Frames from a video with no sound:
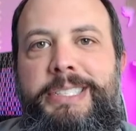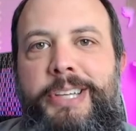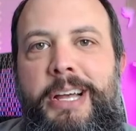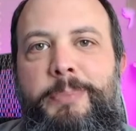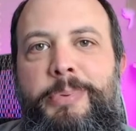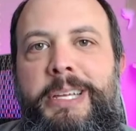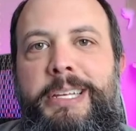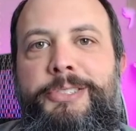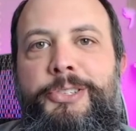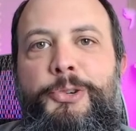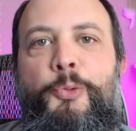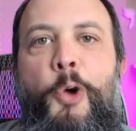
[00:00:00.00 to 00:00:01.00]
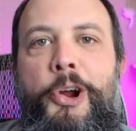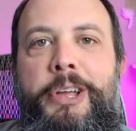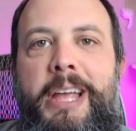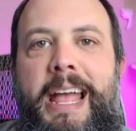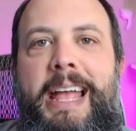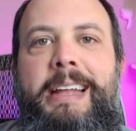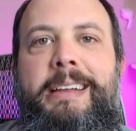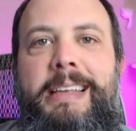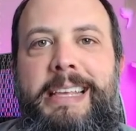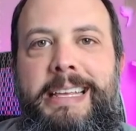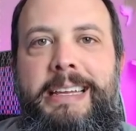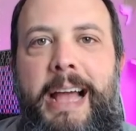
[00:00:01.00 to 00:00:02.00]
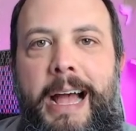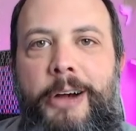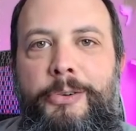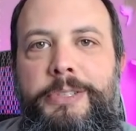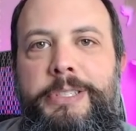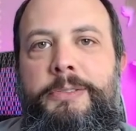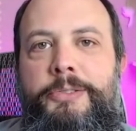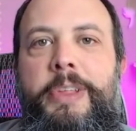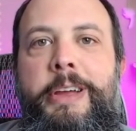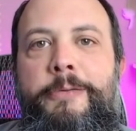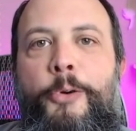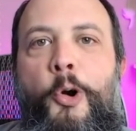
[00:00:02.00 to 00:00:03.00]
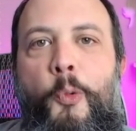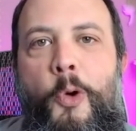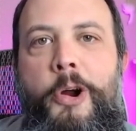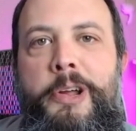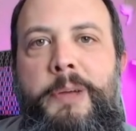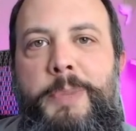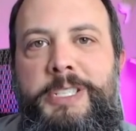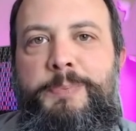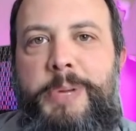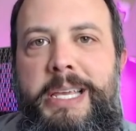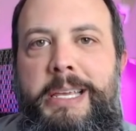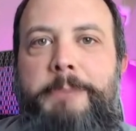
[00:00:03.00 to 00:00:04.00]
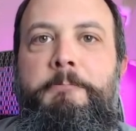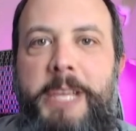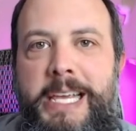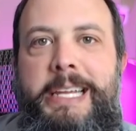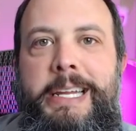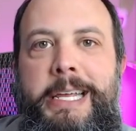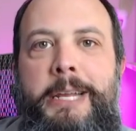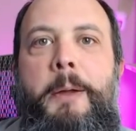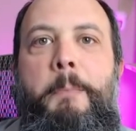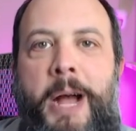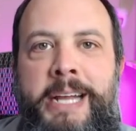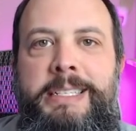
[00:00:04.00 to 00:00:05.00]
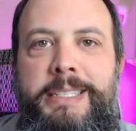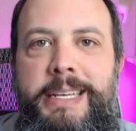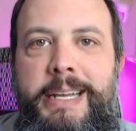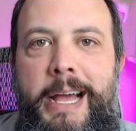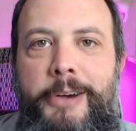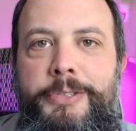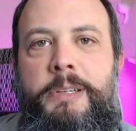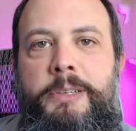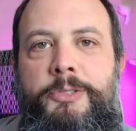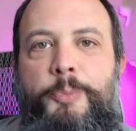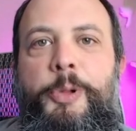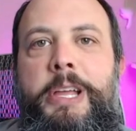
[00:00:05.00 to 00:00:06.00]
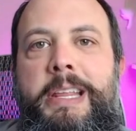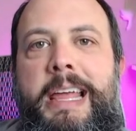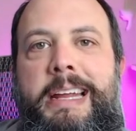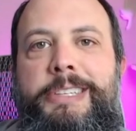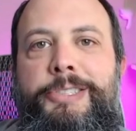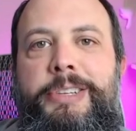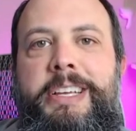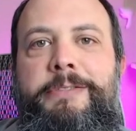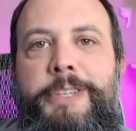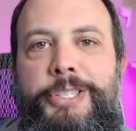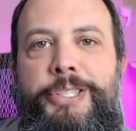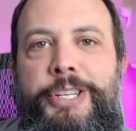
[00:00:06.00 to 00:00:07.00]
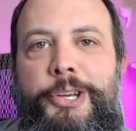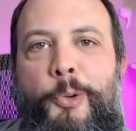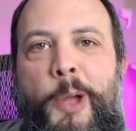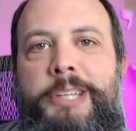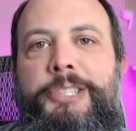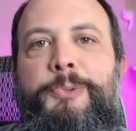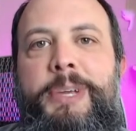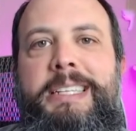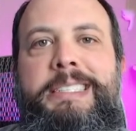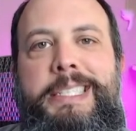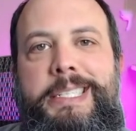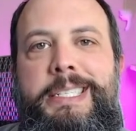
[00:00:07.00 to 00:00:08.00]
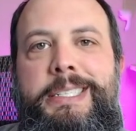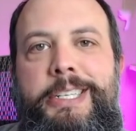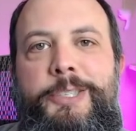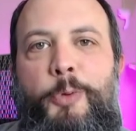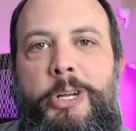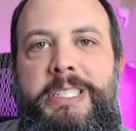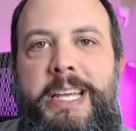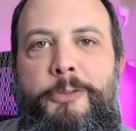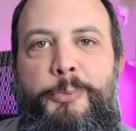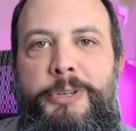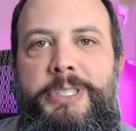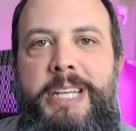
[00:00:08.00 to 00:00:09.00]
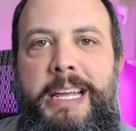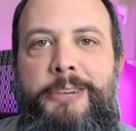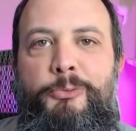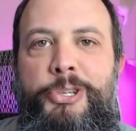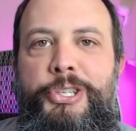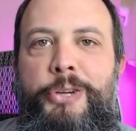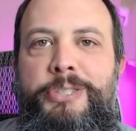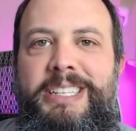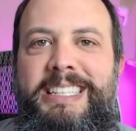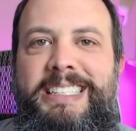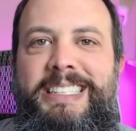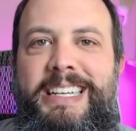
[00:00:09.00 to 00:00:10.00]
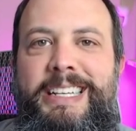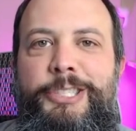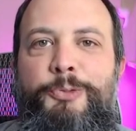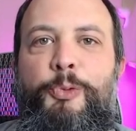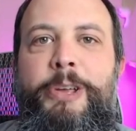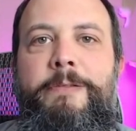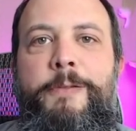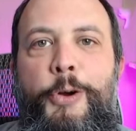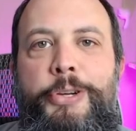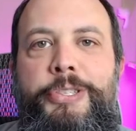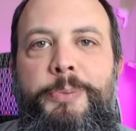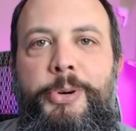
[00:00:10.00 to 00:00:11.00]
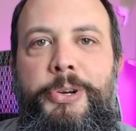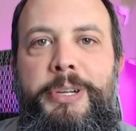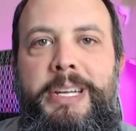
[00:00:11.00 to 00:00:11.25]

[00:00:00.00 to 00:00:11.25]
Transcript: up into work and heat out. So therefore, work must be heat in minus heat out. So plugging that into the efficiency equation, we get 66.7%, which shows that this is reversible,